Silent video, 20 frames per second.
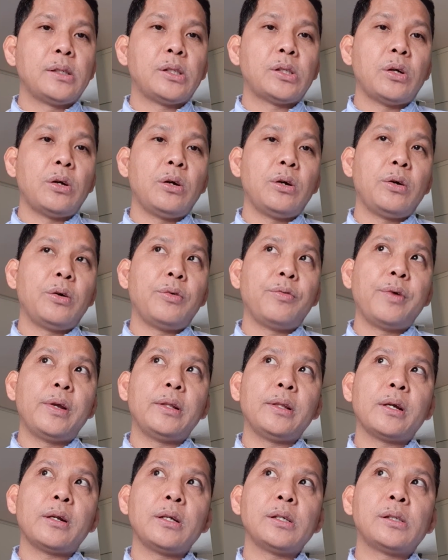So
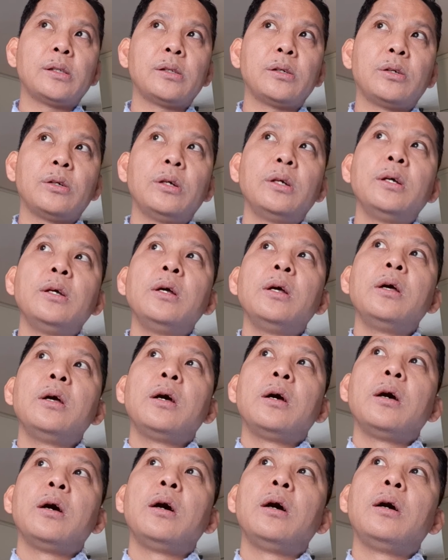when there is
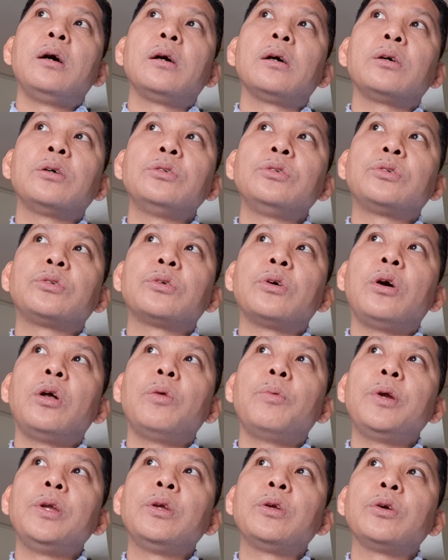
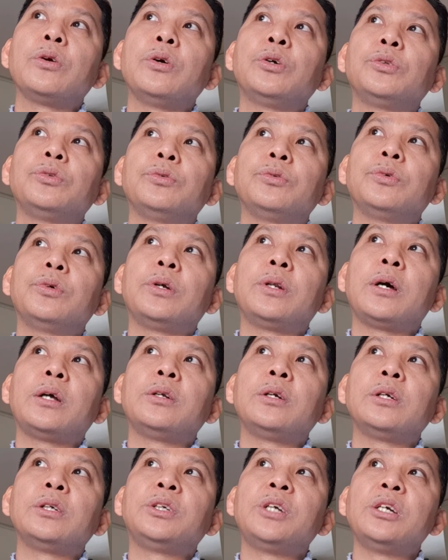control, when you go to
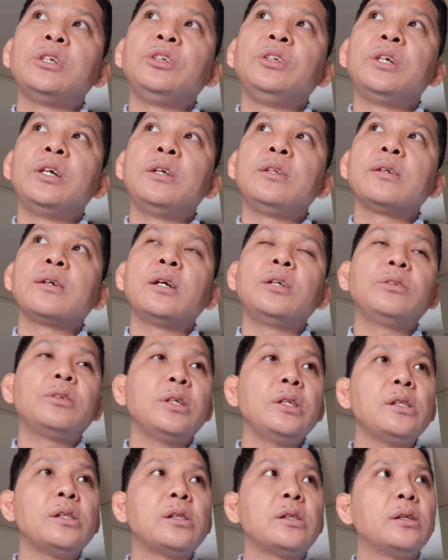another Schengen
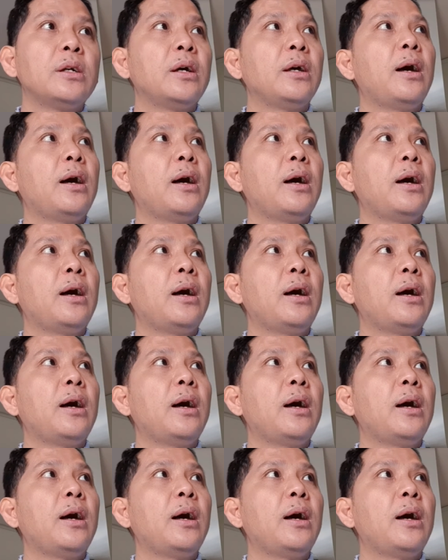countries,